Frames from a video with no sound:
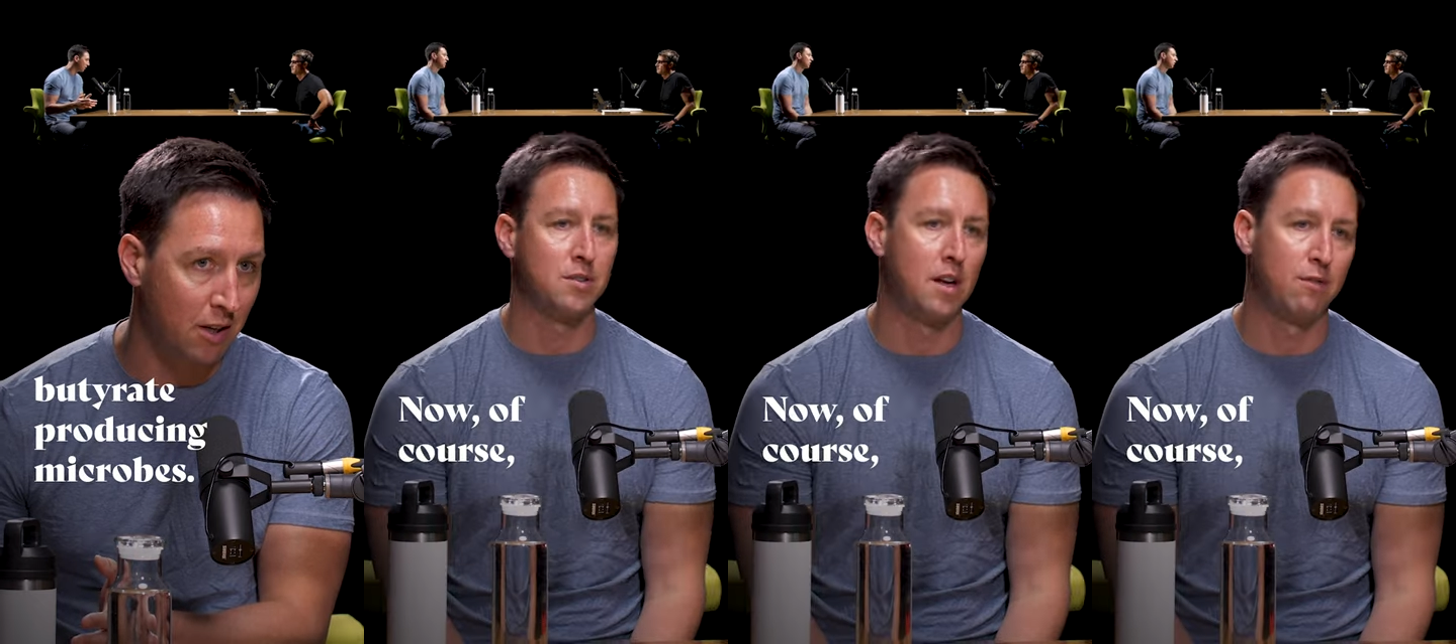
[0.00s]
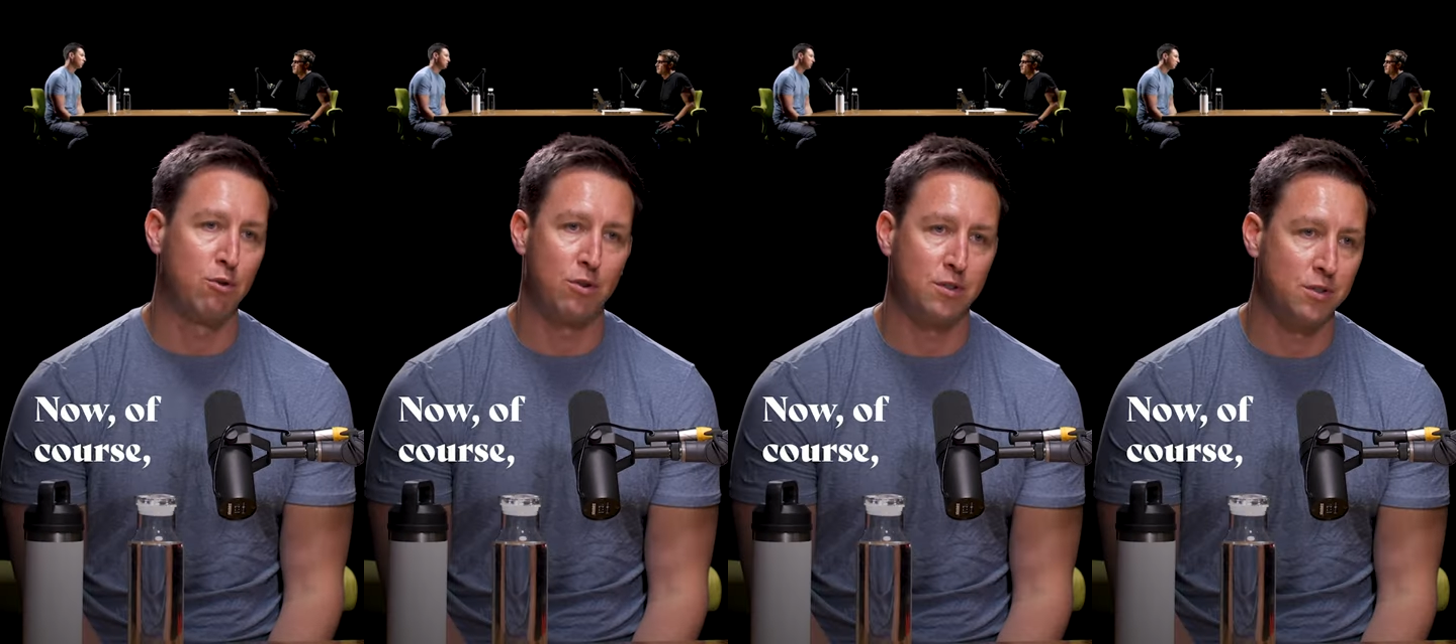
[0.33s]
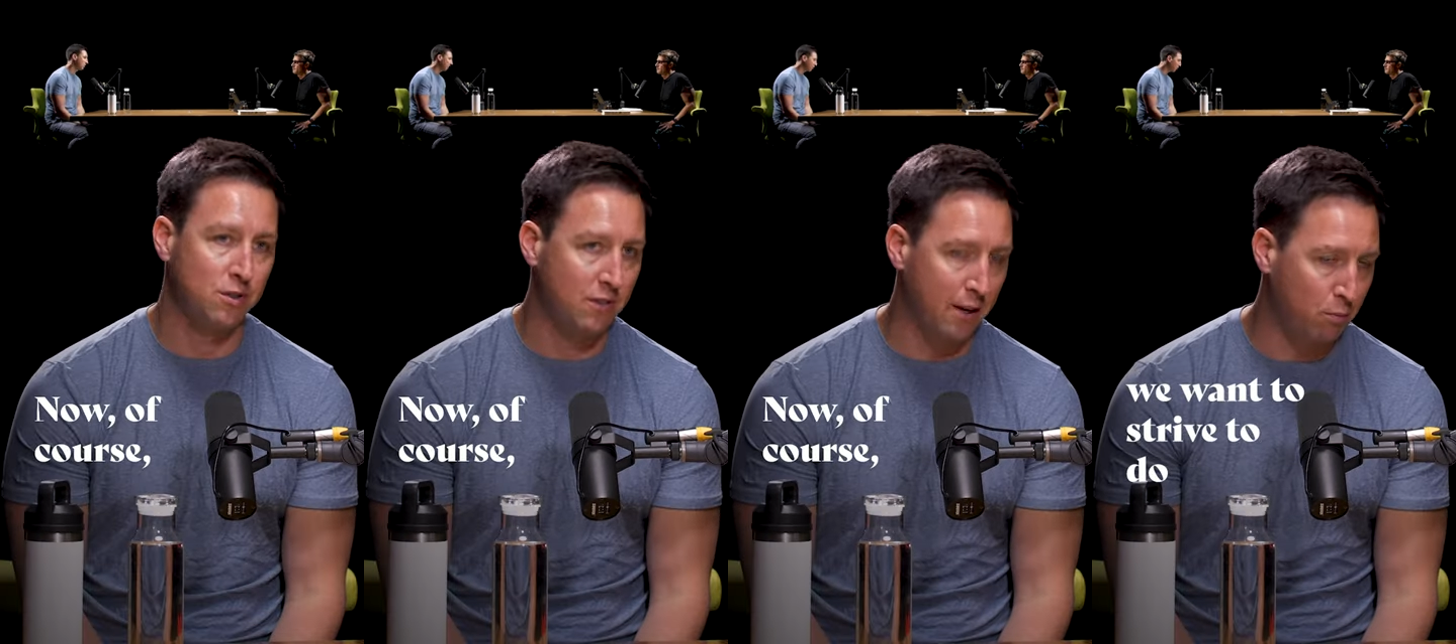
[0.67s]
Now, of
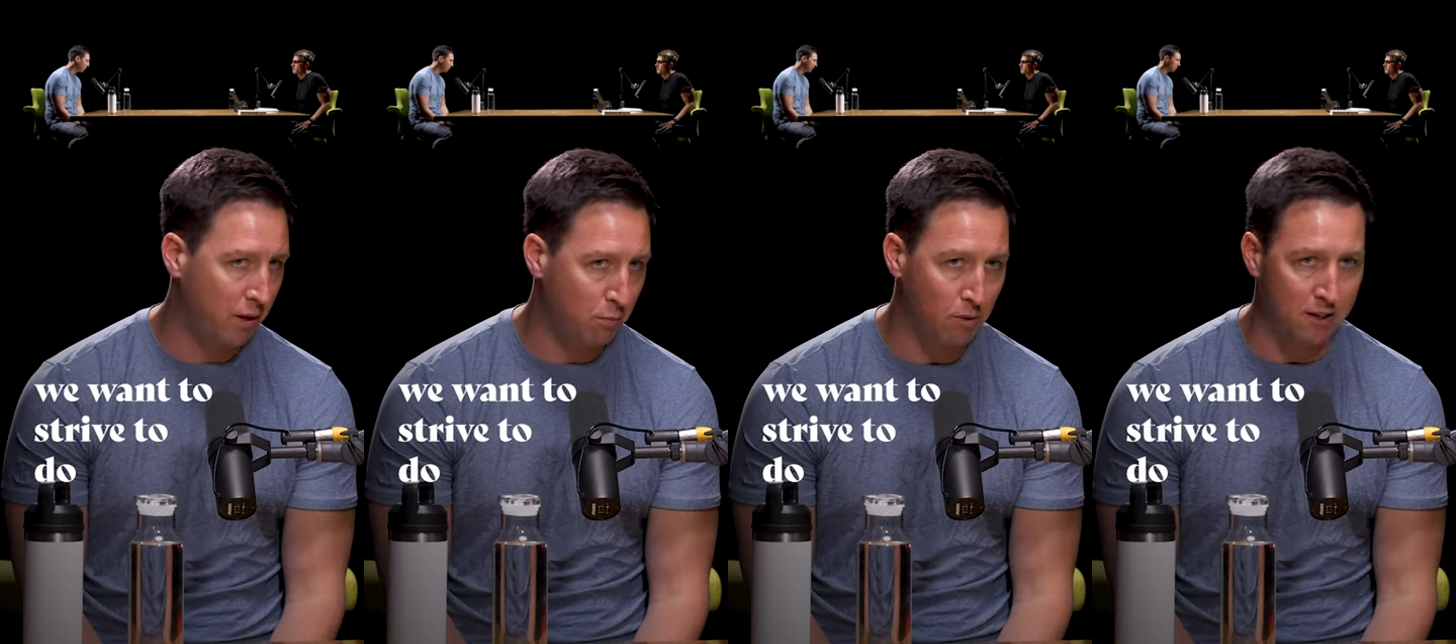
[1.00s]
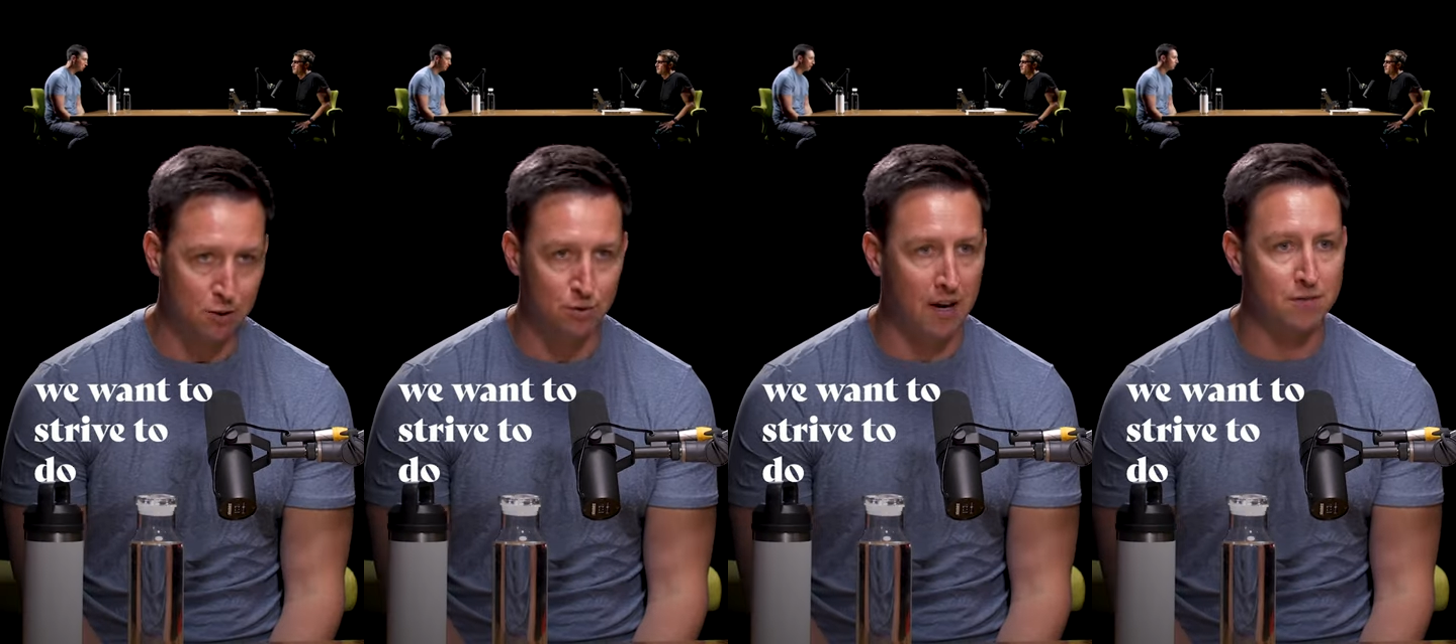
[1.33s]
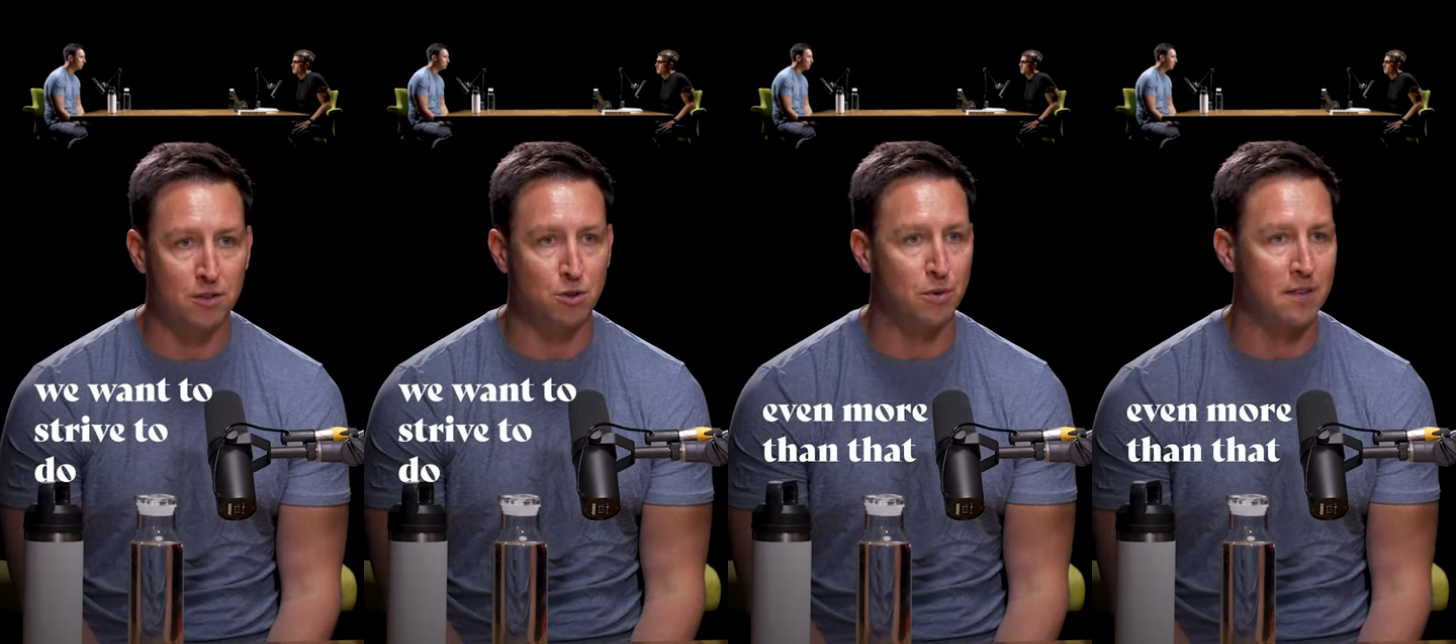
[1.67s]
course, like we want to strive
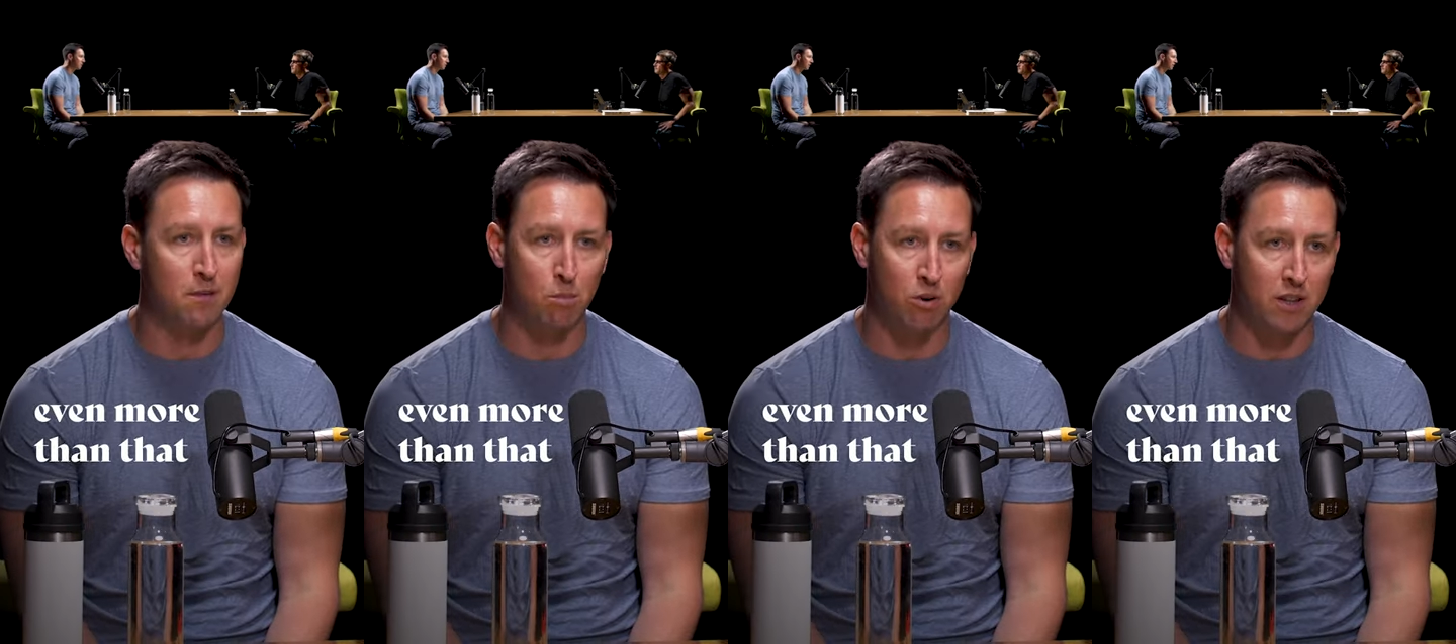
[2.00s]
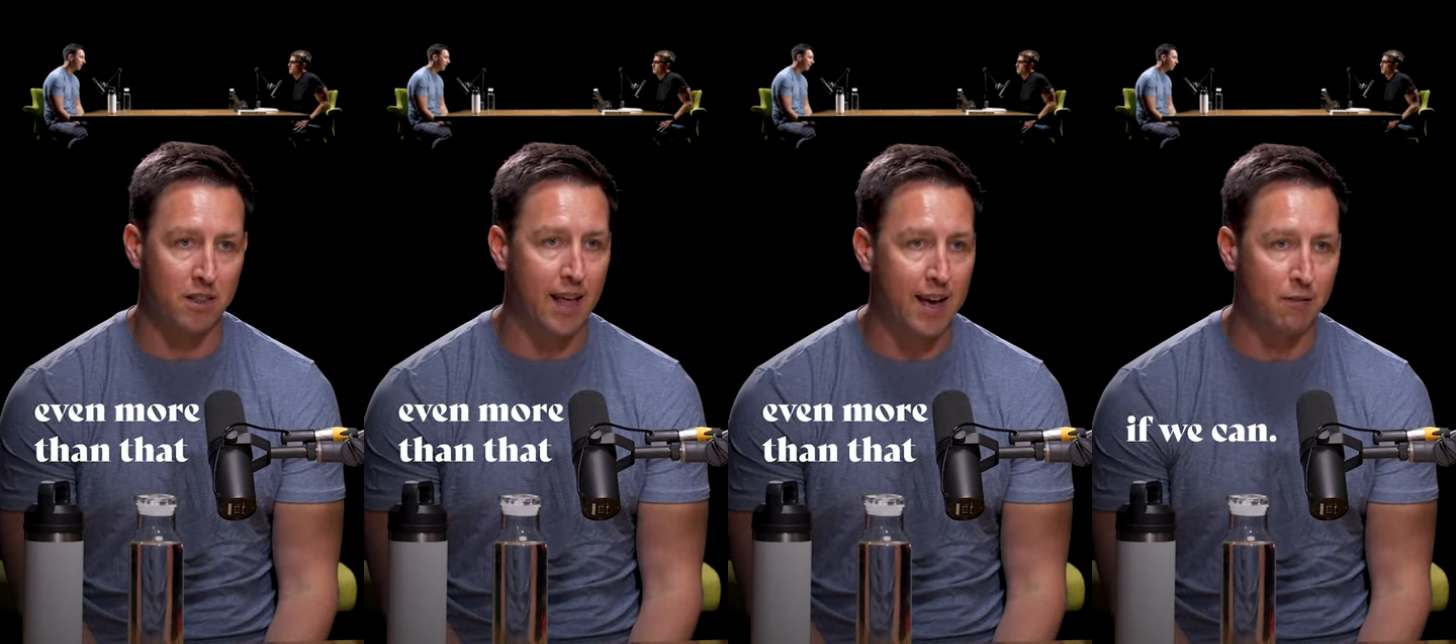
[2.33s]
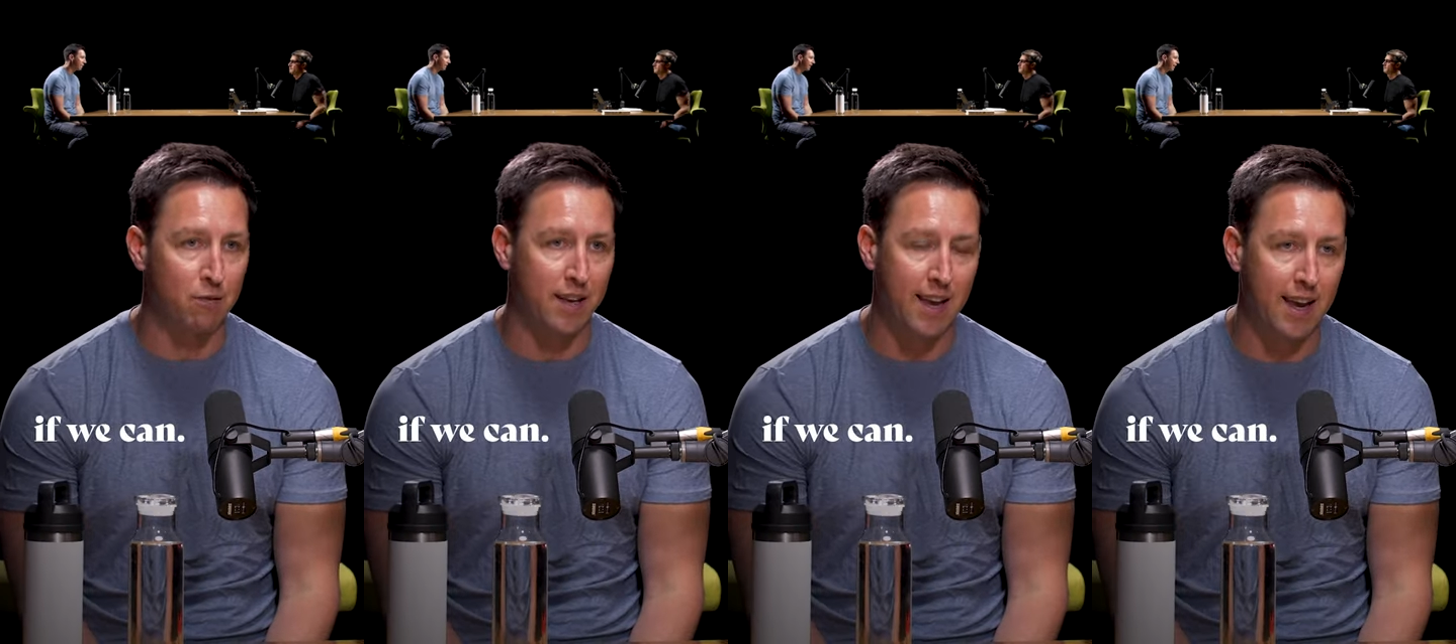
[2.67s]
to do even more than that
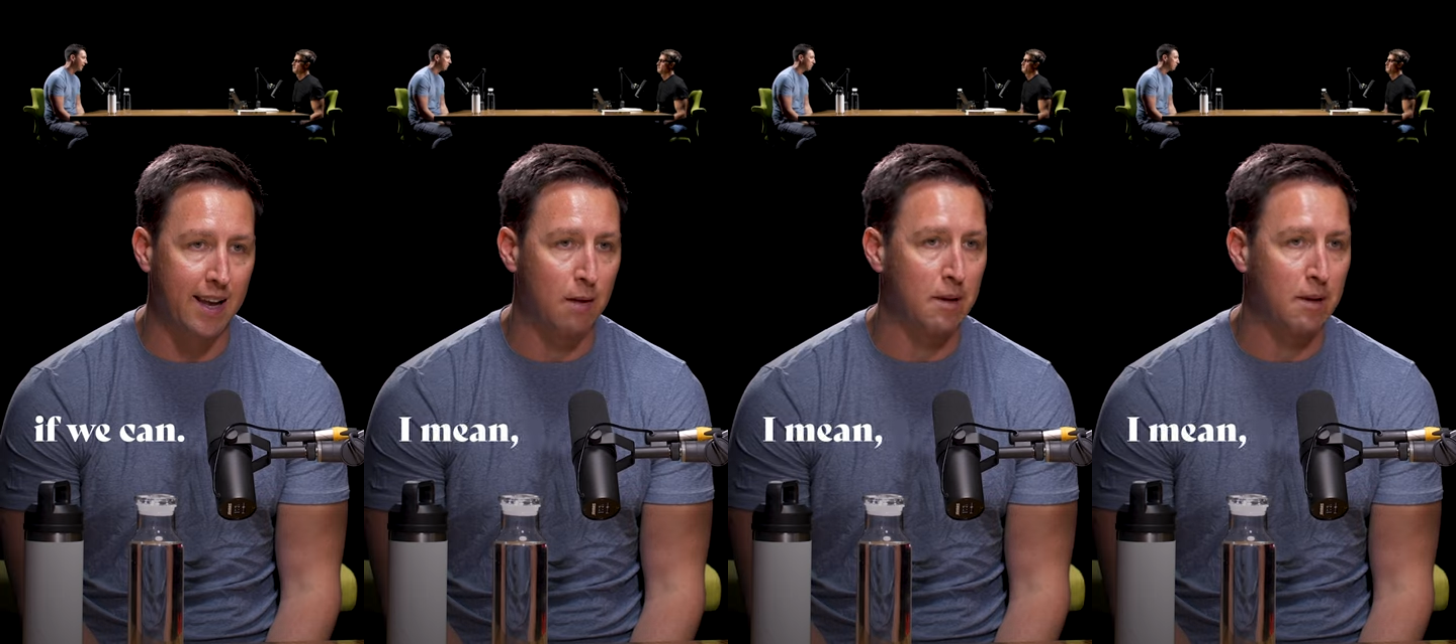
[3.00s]
if we can.